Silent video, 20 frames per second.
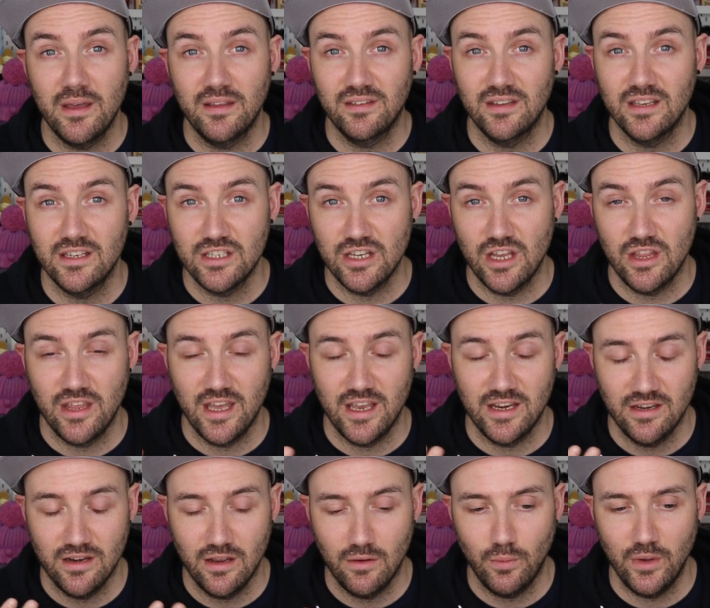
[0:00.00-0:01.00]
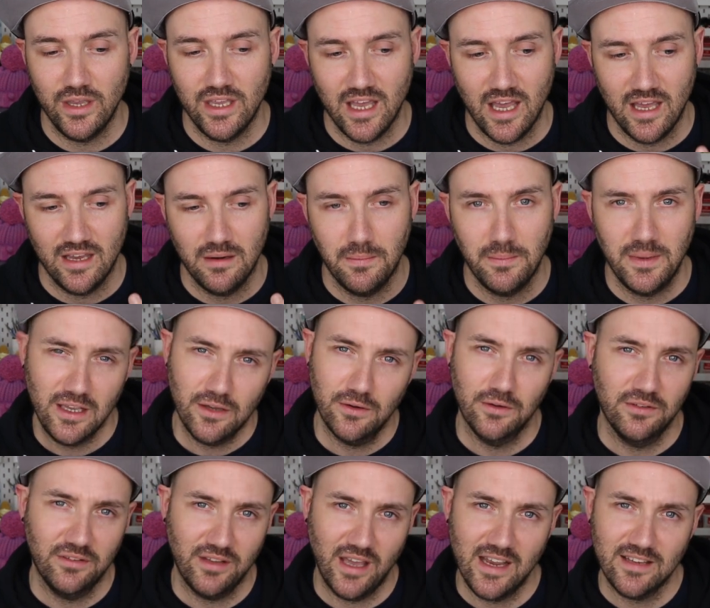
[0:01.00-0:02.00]
message, then we can make
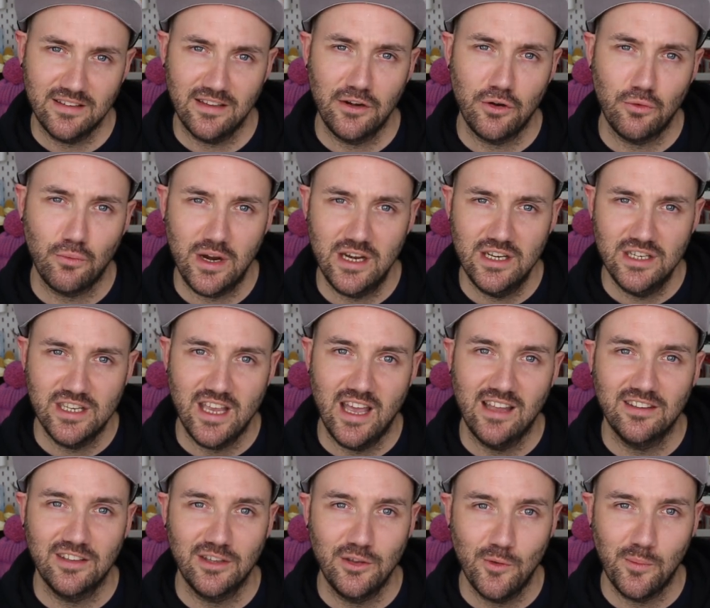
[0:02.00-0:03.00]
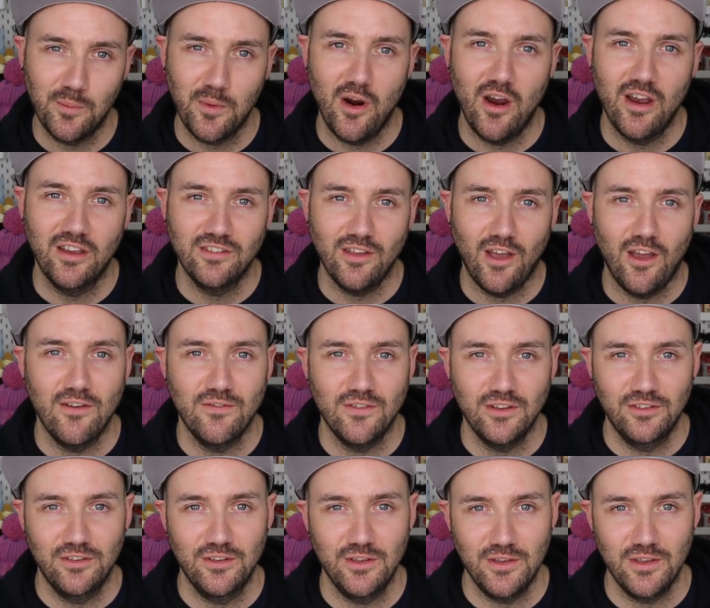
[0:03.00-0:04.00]
contact and arrange getting your prize over
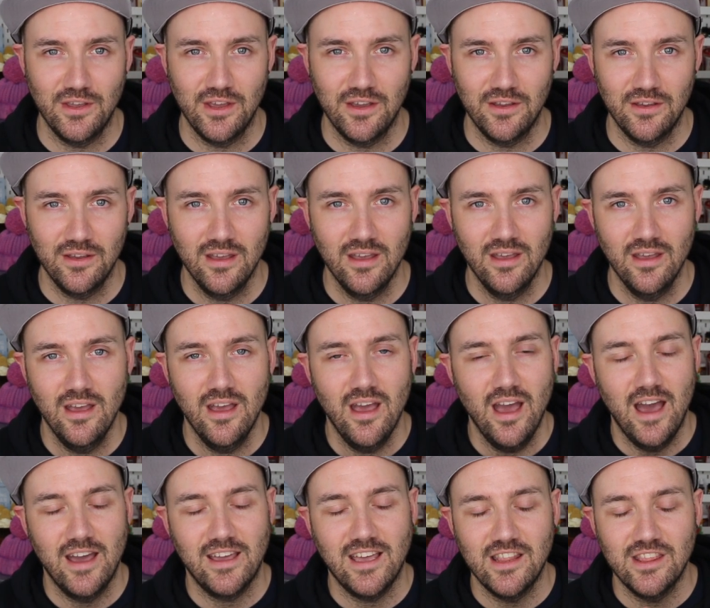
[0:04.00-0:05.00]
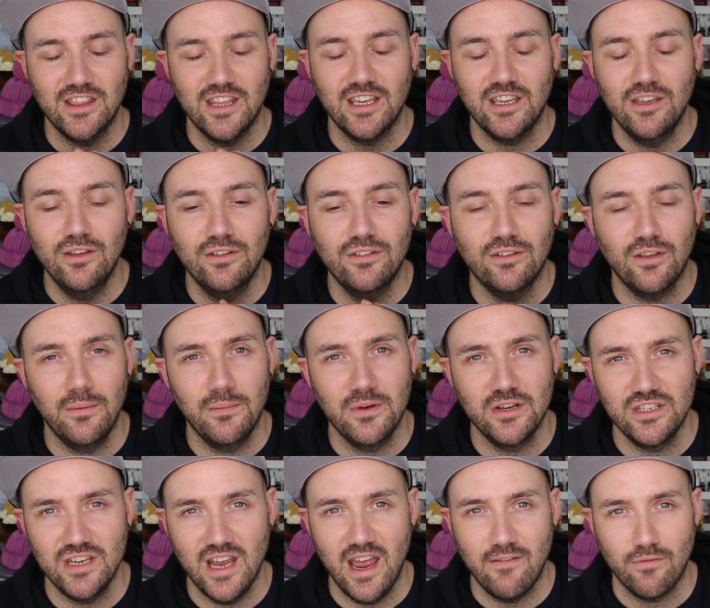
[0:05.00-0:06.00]
to you. Again, thank you so
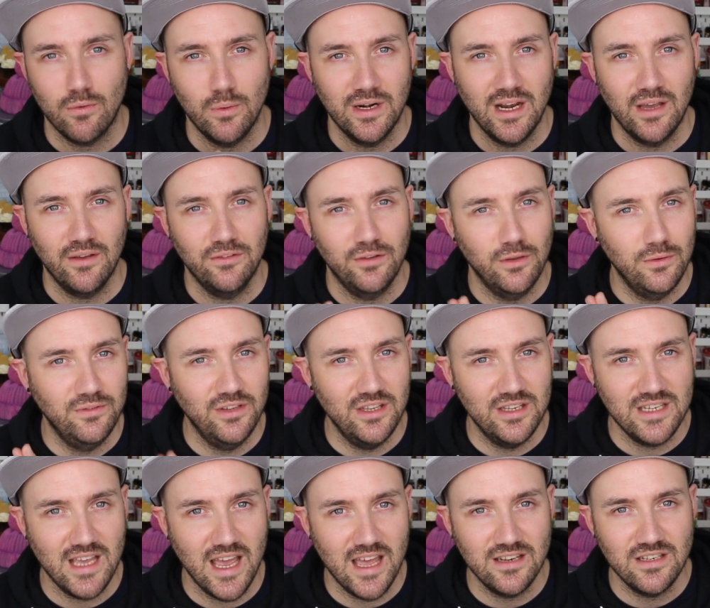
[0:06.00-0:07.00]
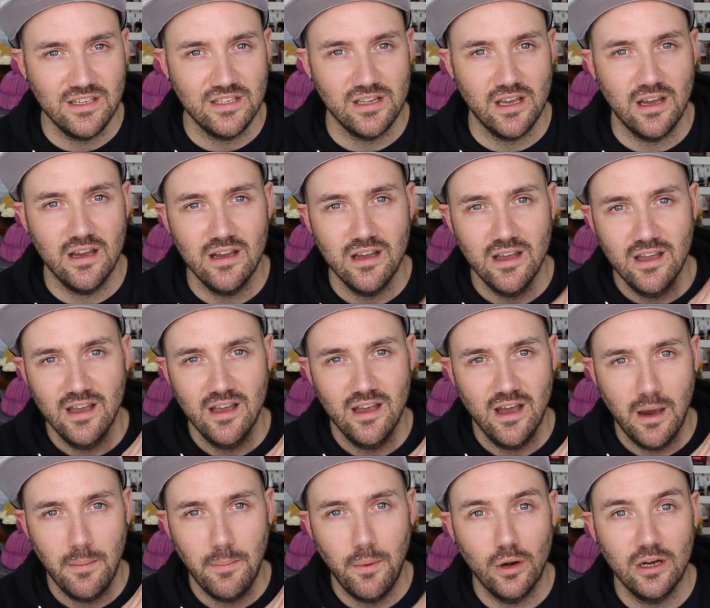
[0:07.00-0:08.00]
much to everyone else who did enter.
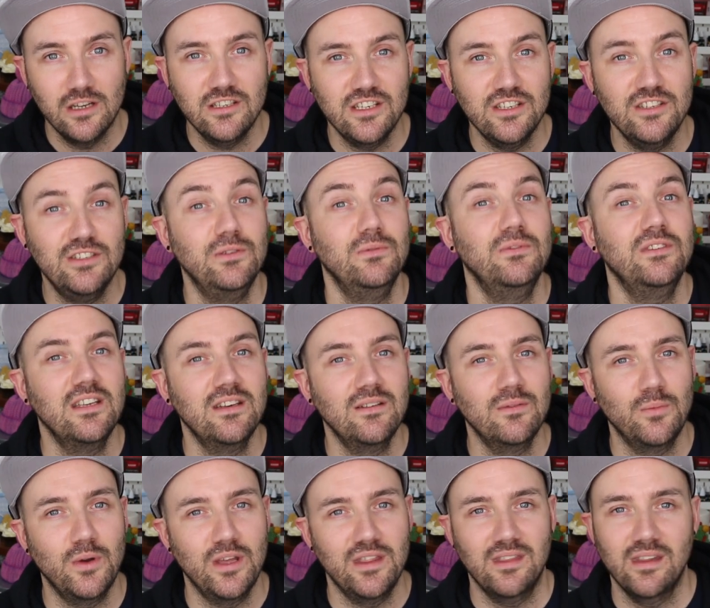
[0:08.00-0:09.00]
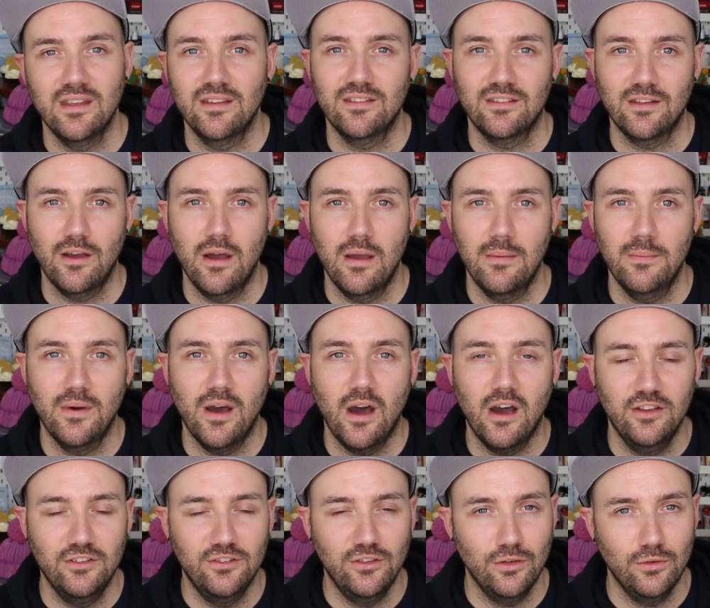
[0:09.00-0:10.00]
Apologies you didn't win this time, but
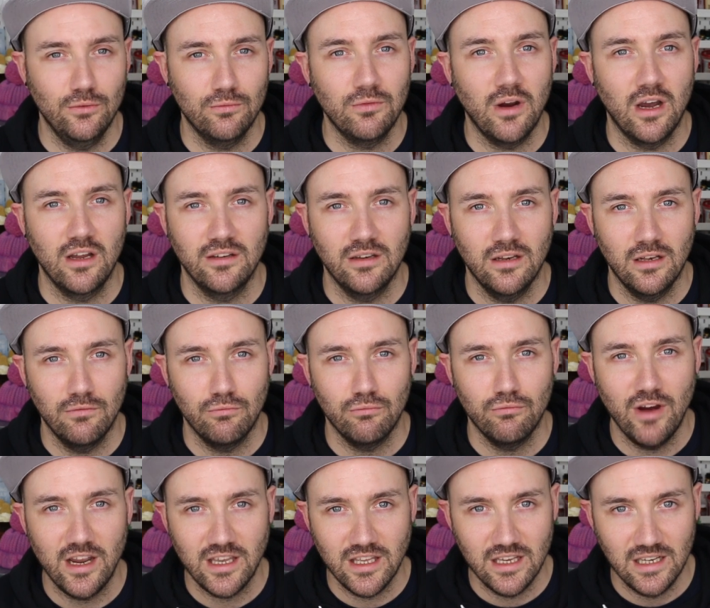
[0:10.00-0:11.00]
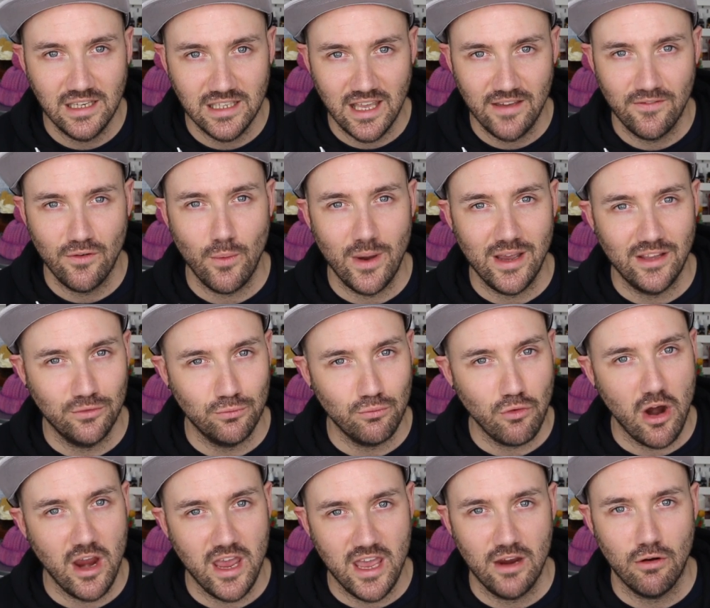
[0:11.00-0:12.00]
I do run regular giveaways
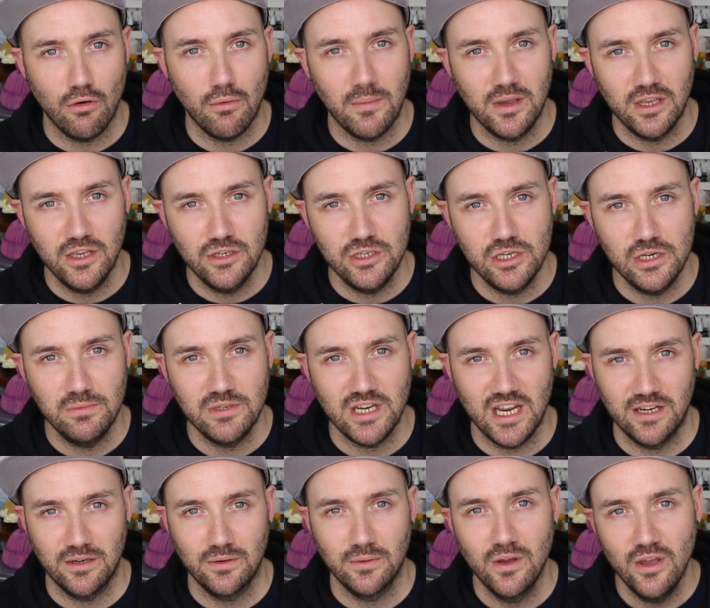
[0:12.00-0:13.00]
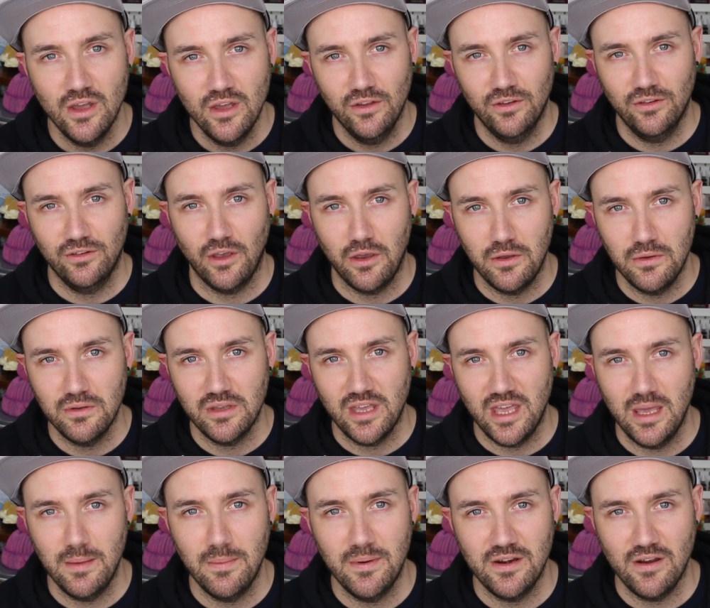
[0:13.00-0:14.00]
right here on my YouTube channel, so
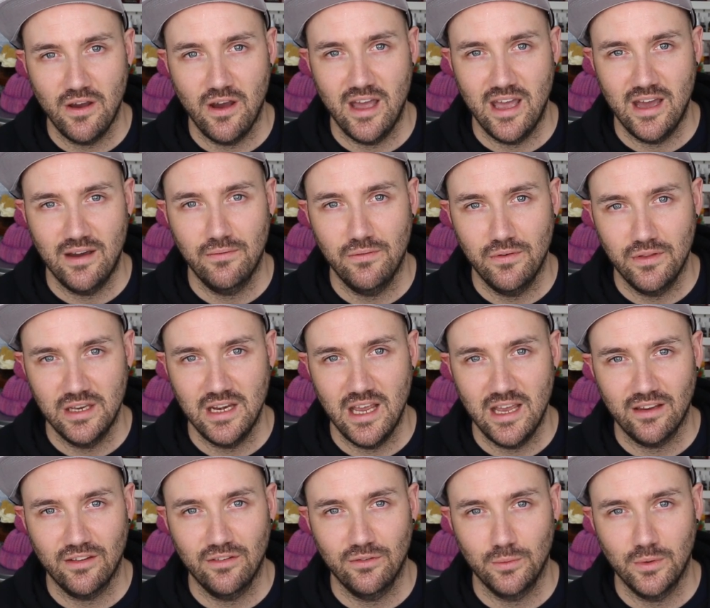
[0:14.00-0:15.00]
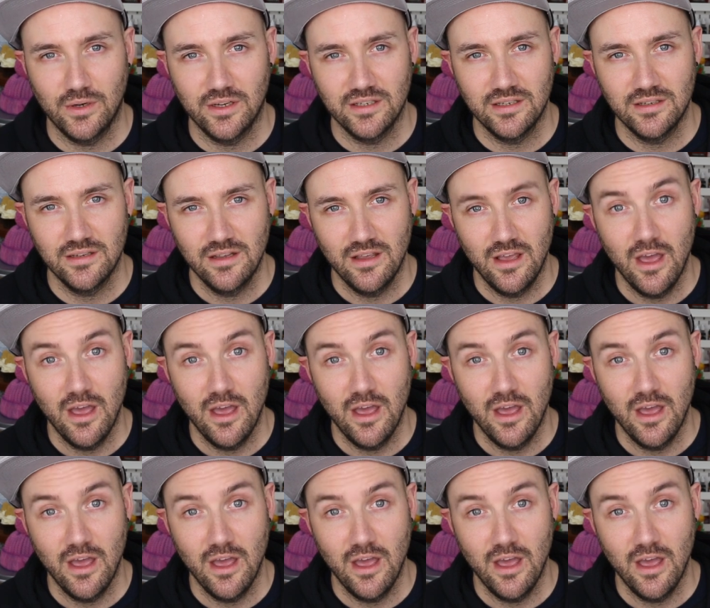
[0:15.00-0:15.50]
keep an eye out for the next one.